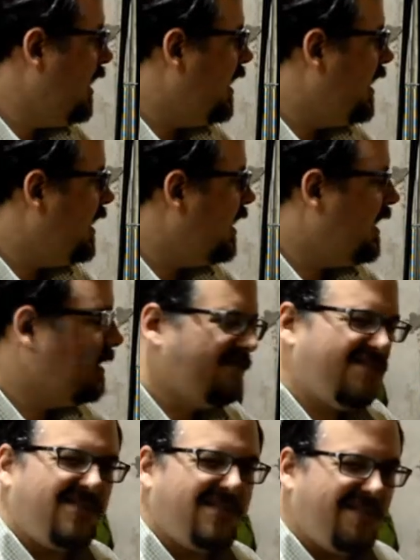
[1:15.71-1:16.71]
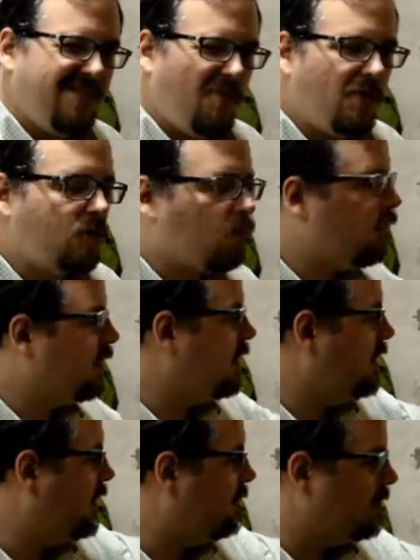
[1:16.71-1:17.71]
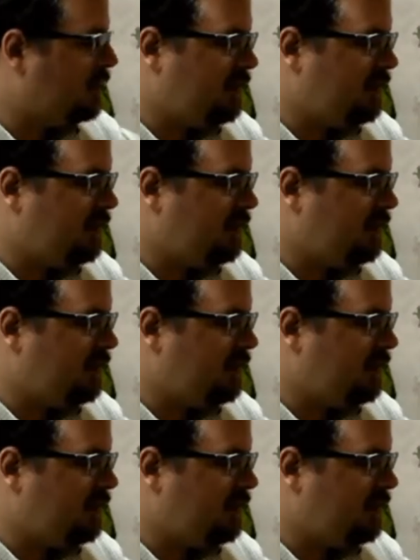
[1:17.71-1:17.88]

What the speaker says: It wasn't working.